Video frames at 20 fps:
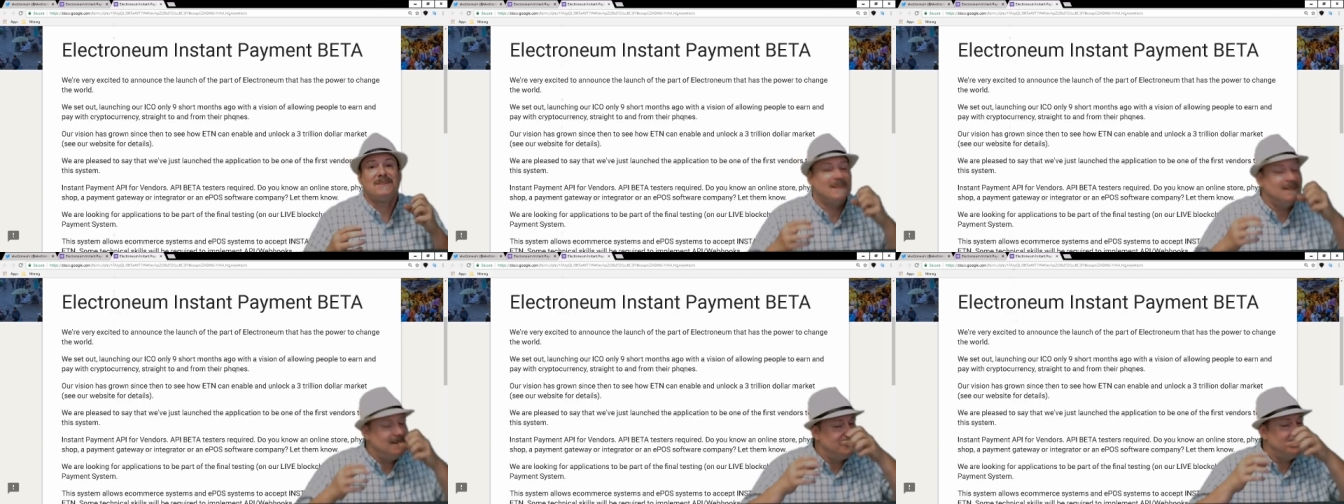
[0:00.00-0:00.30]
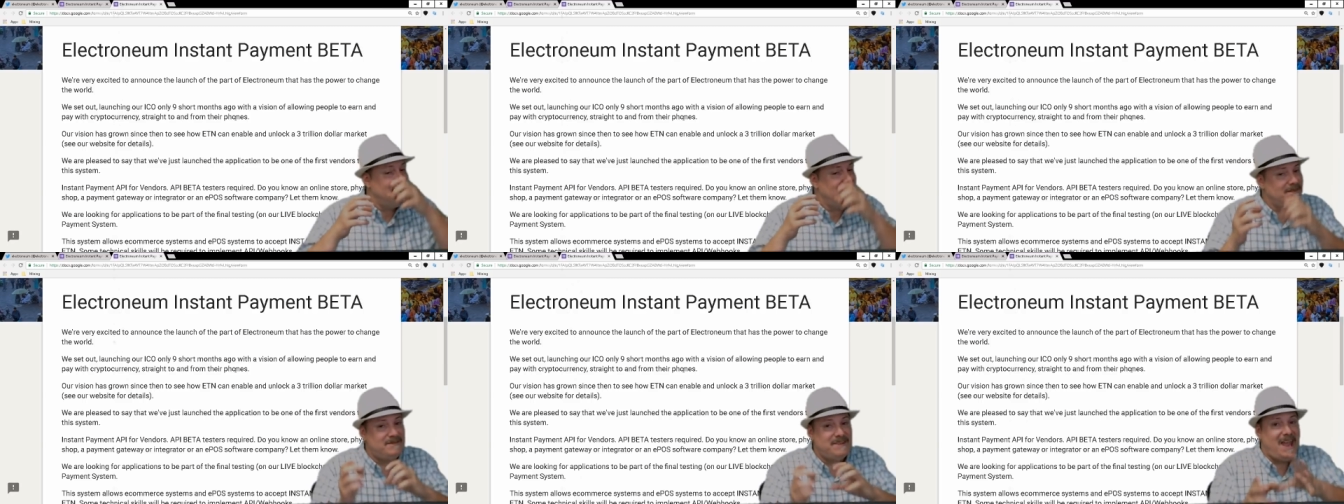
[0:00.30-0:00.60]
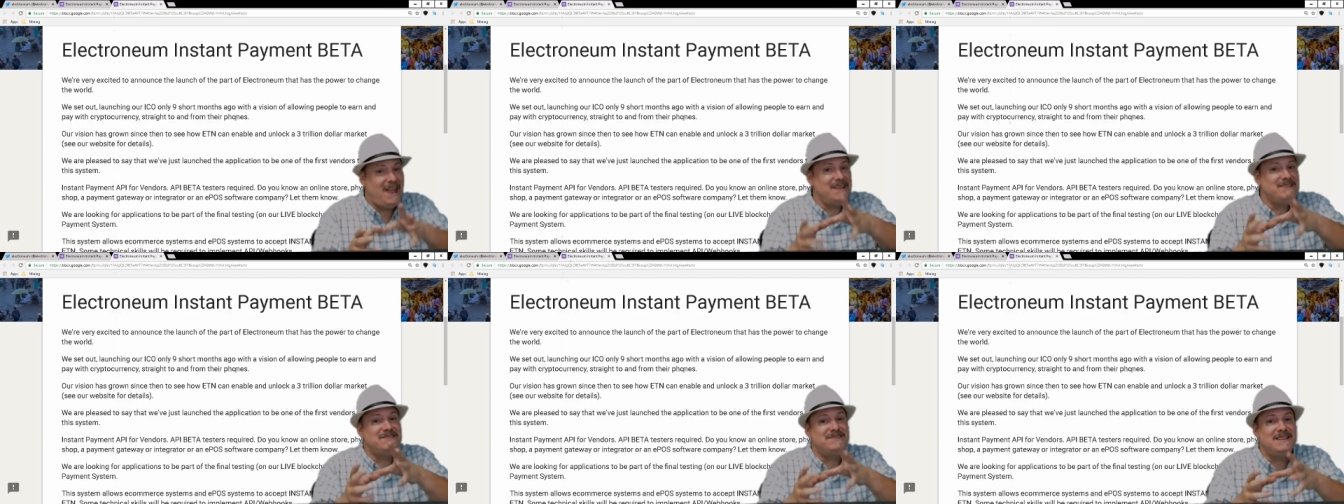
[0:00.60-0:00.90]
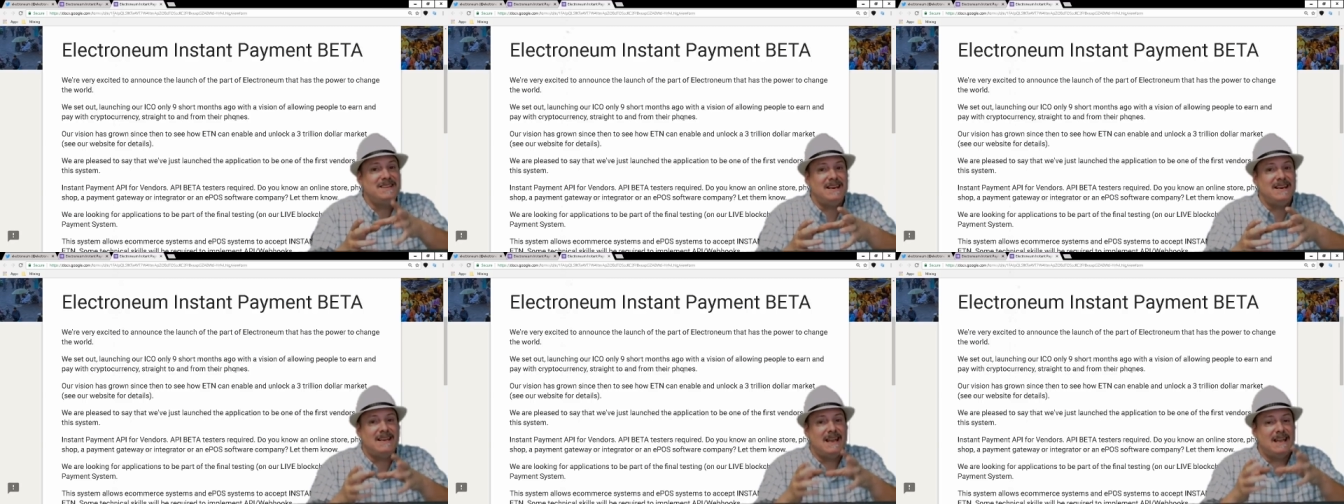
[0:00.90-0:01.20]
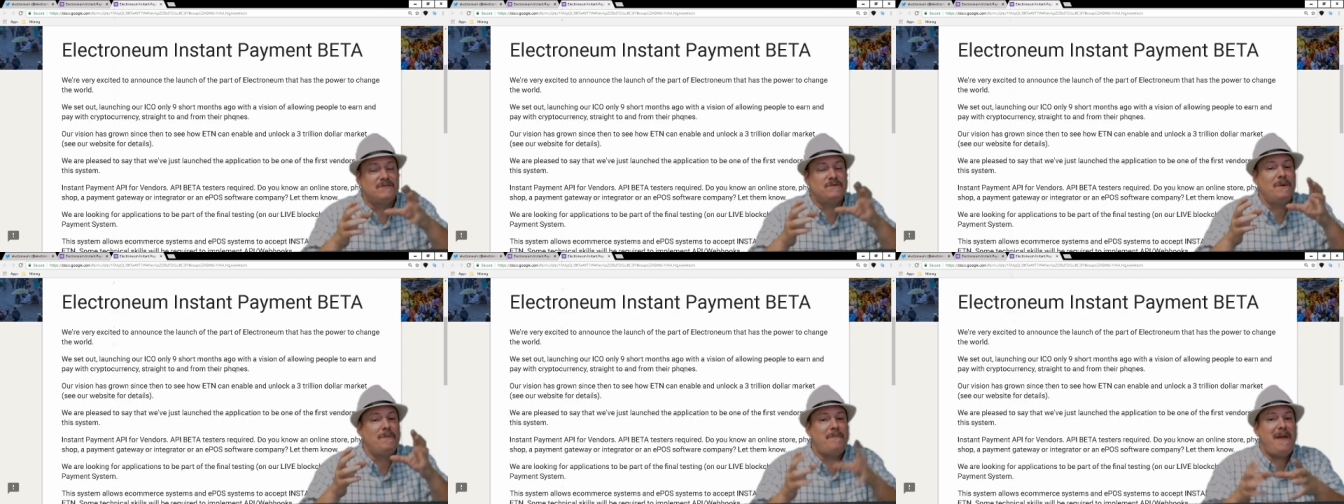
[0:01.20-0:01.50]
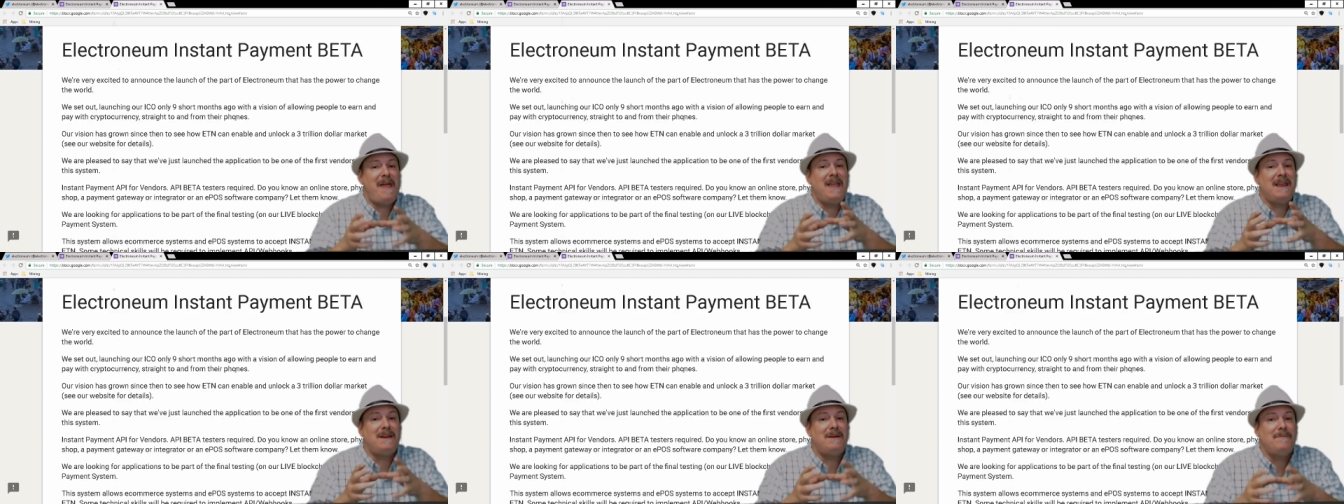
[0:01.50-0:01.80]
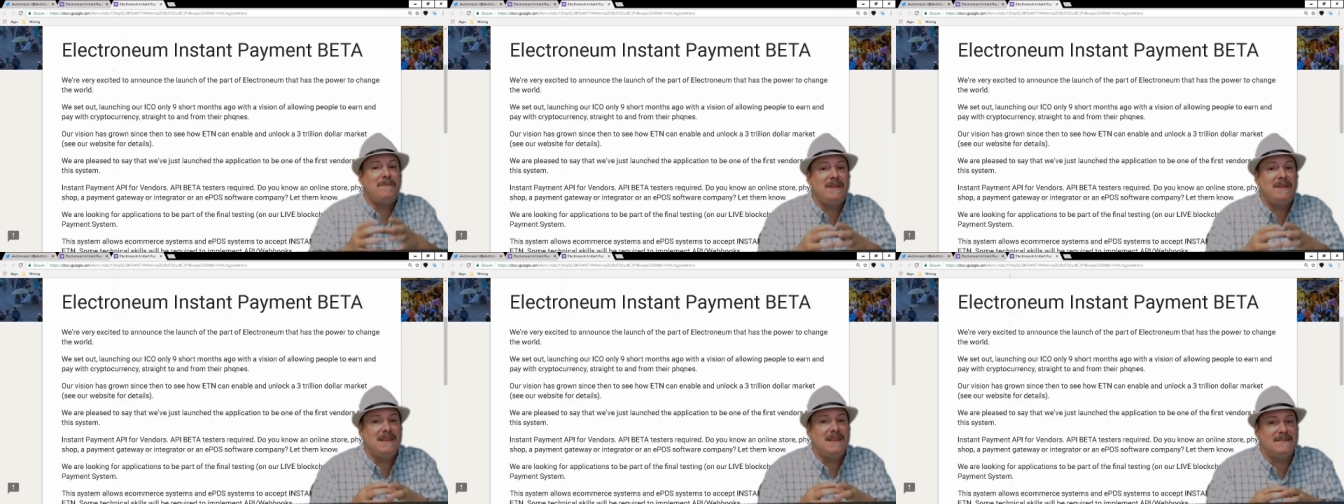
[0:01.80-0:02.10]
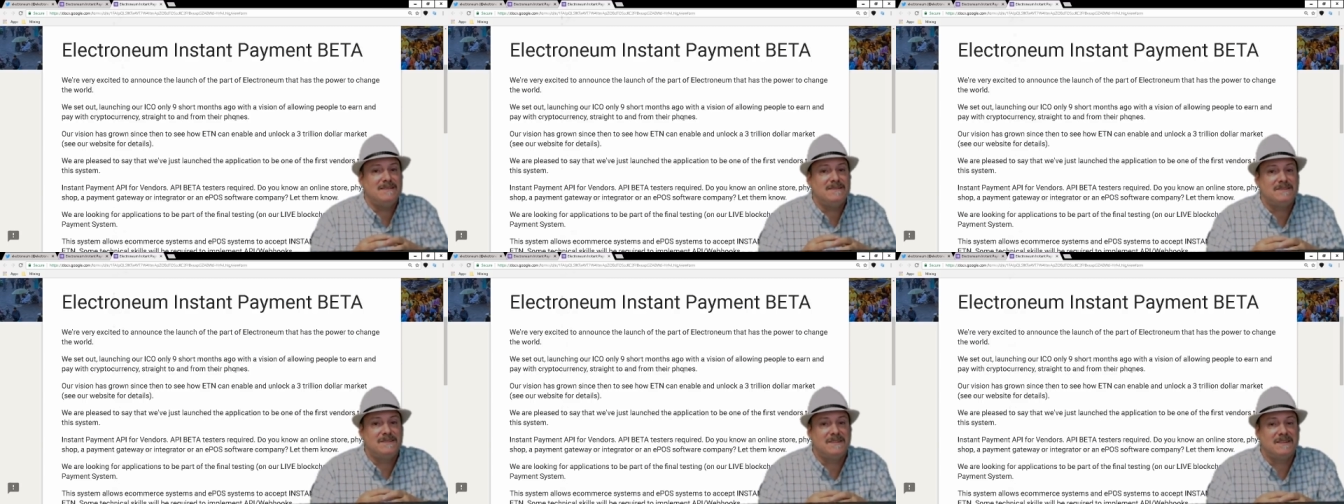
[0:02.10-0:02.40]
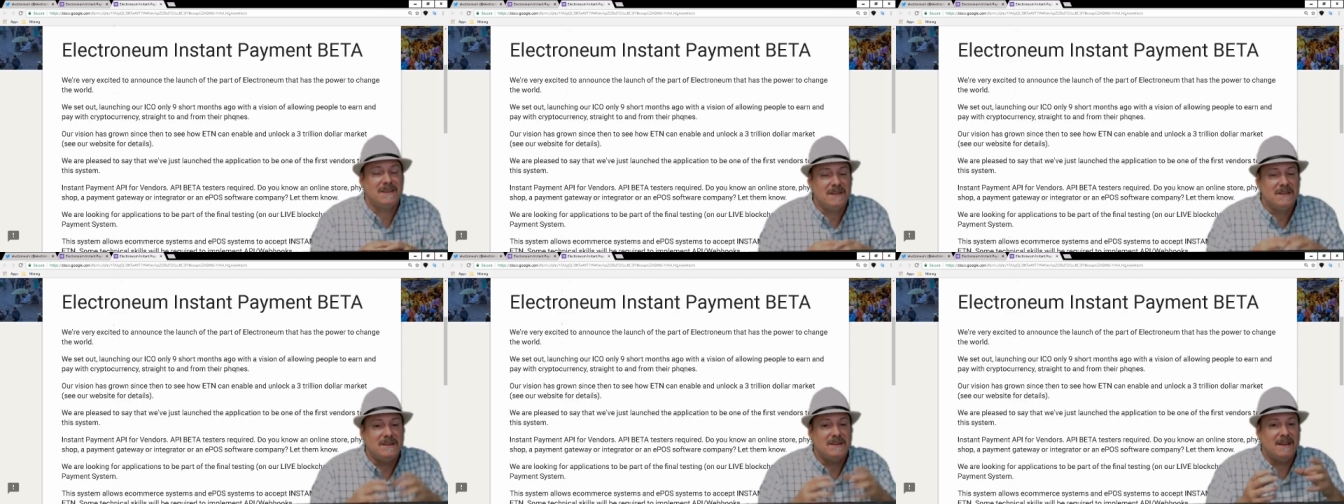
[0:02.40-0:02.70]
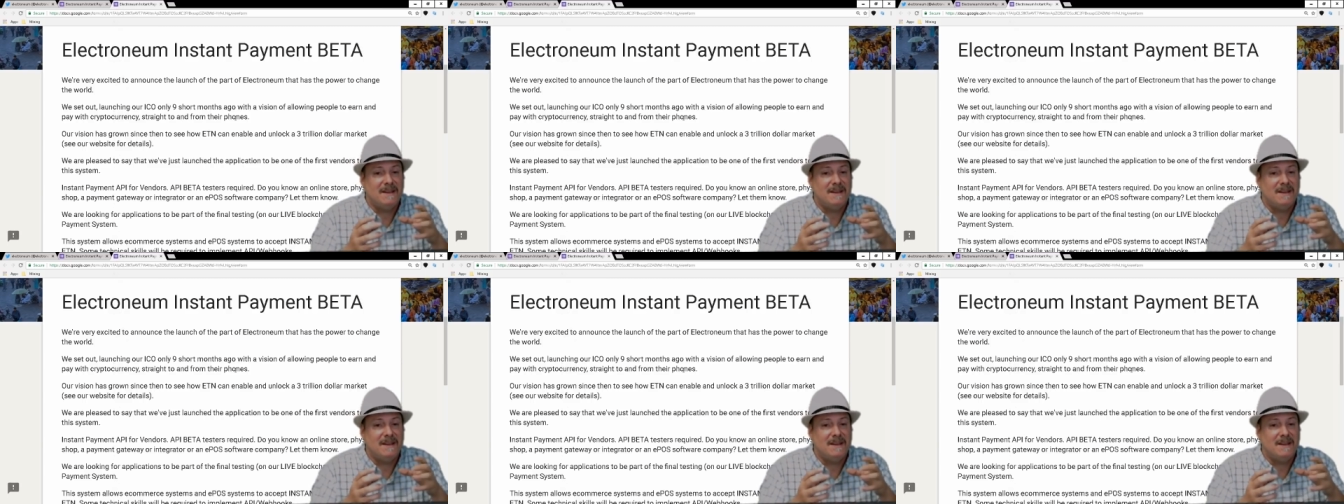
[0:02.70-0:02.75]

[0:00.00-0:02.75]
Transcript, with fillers: Now, they've tested it. That's what beta means.